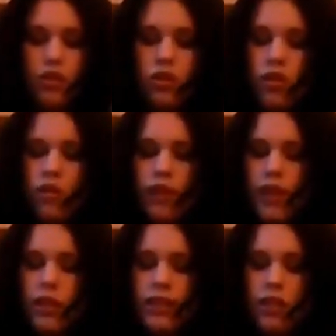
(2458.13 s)
sort of,
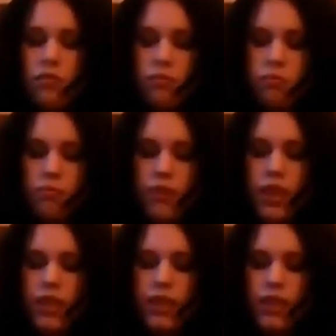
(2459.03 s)

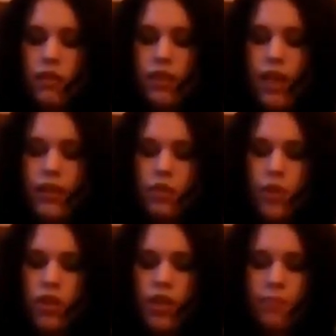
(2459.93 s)
this is still slightly
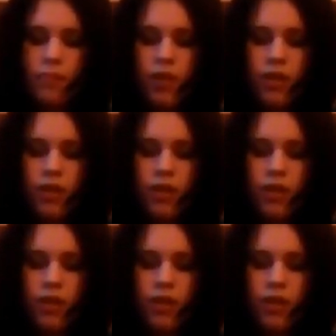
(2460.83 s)
squishy,